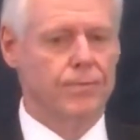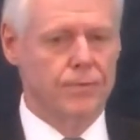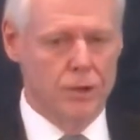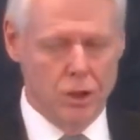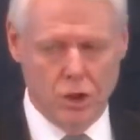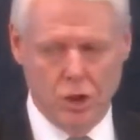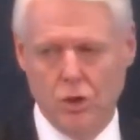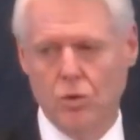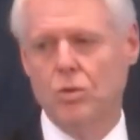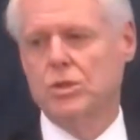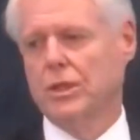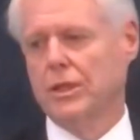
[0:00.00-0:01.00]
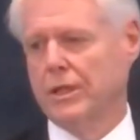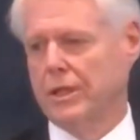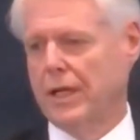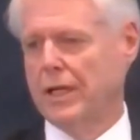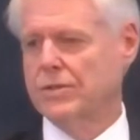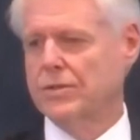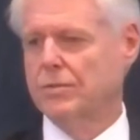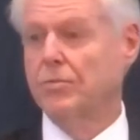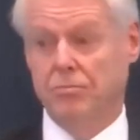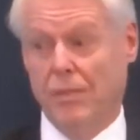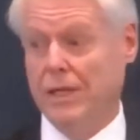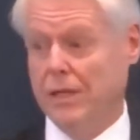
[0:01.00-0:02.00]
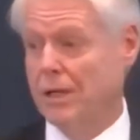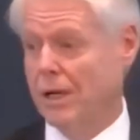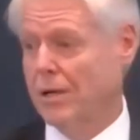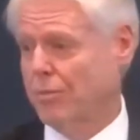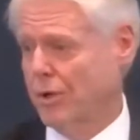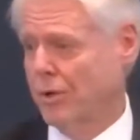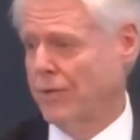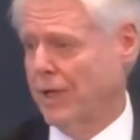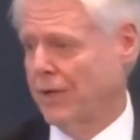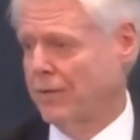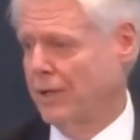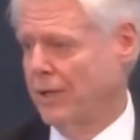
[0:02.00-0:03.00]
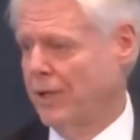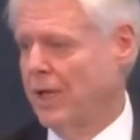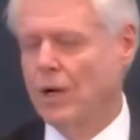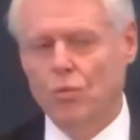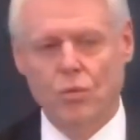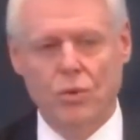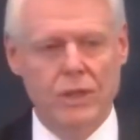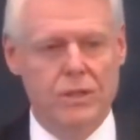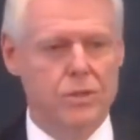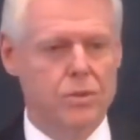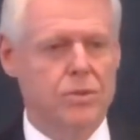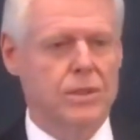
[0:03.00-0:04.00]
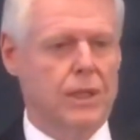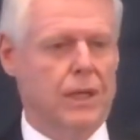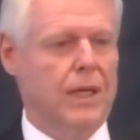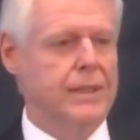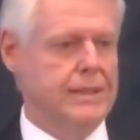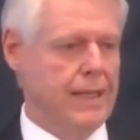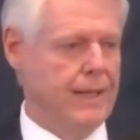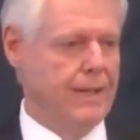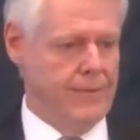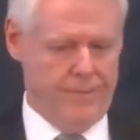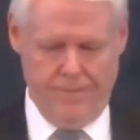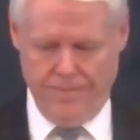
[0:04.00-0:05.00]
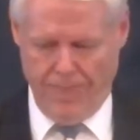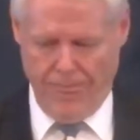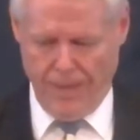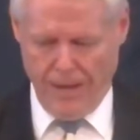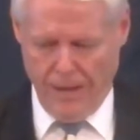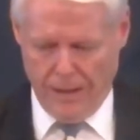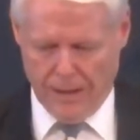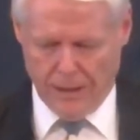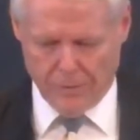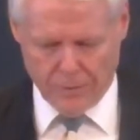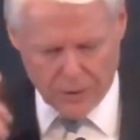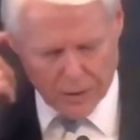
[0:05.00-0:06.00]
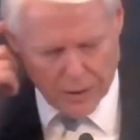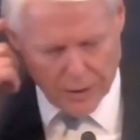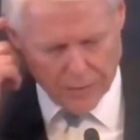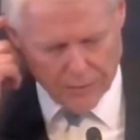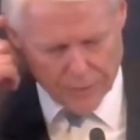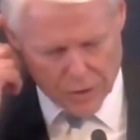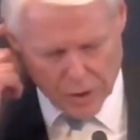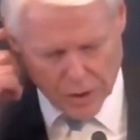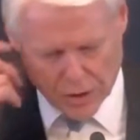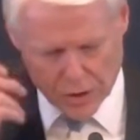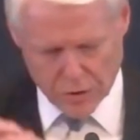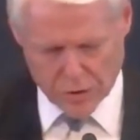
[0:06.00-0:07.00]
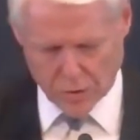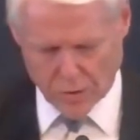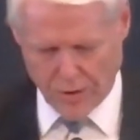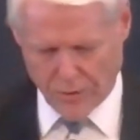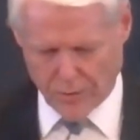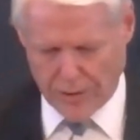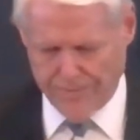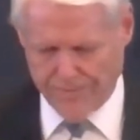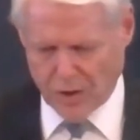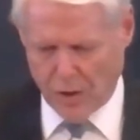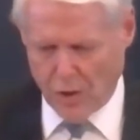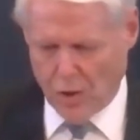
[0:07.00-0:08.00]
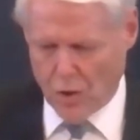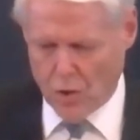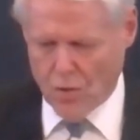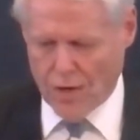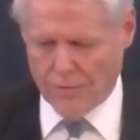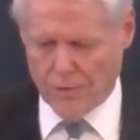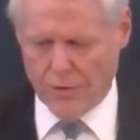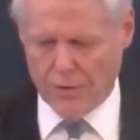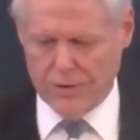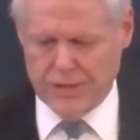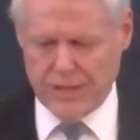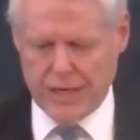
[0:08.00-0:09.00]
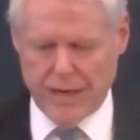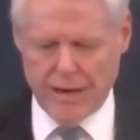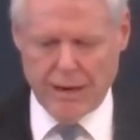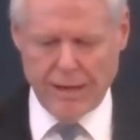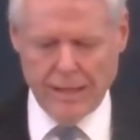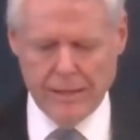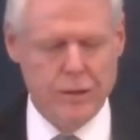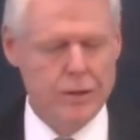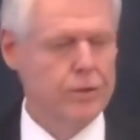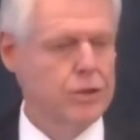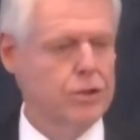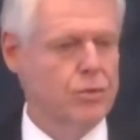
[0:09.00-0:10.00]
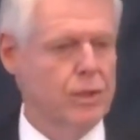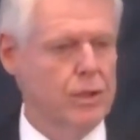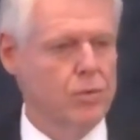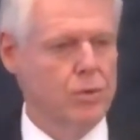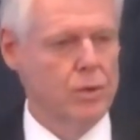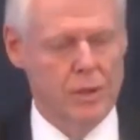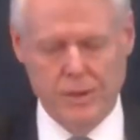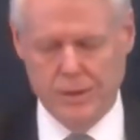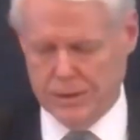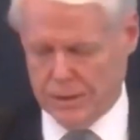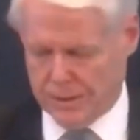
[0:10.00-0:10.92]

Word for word: hugely today is made God a pronoun. Reduce God down. Now, if we look here in 1 John 2 23, whoever denies, this Greek word is uh,